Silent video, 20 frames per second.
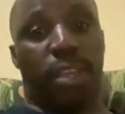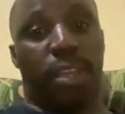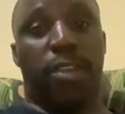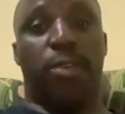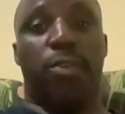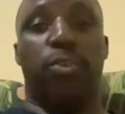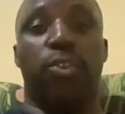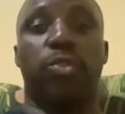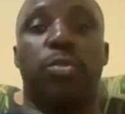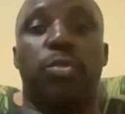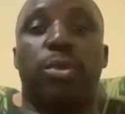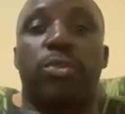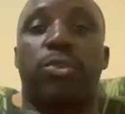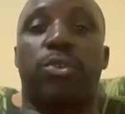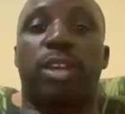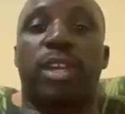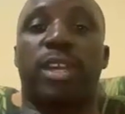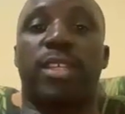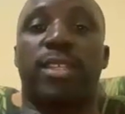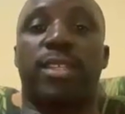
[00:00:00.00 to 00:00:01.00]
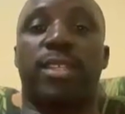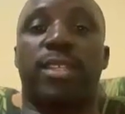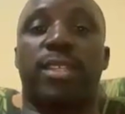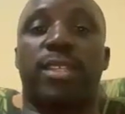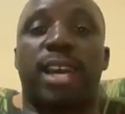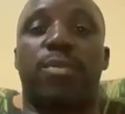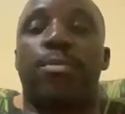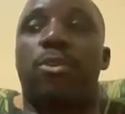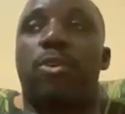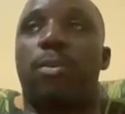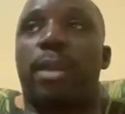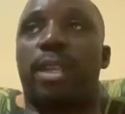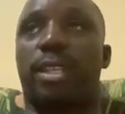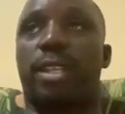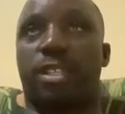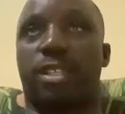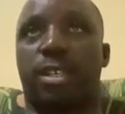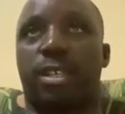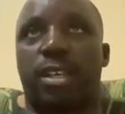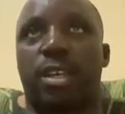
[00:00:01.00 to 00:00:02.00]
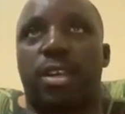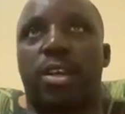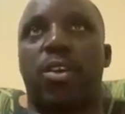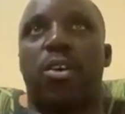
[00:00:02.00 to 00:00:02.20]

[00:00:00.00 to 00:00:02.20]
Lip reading: And Kuch Madrong is that moment